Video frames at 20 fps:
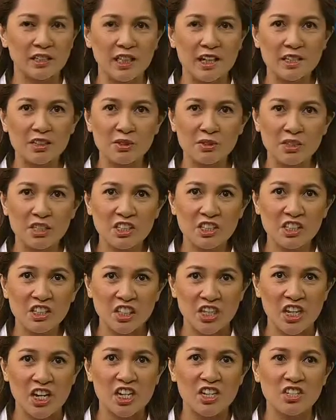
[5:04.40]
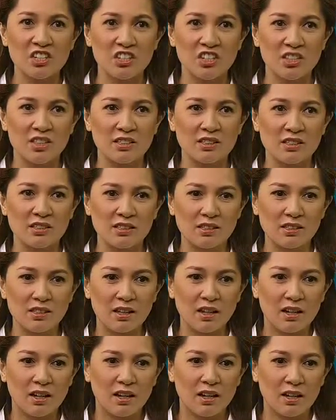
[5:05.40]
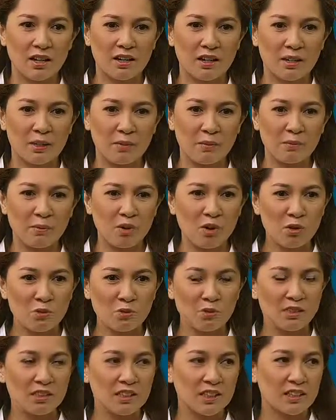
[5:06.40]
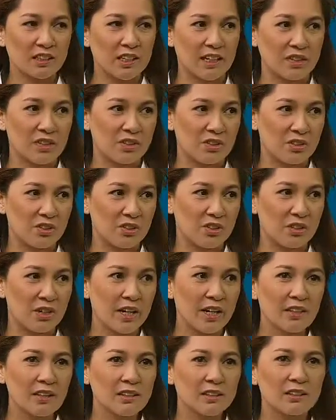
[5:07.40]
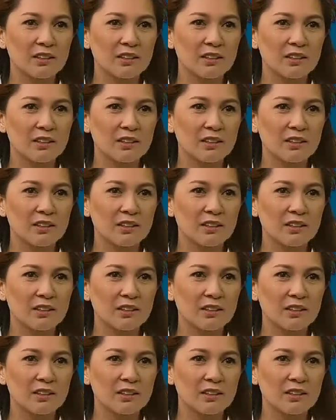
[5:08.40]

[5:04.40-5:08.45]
actually changes almost the texture, and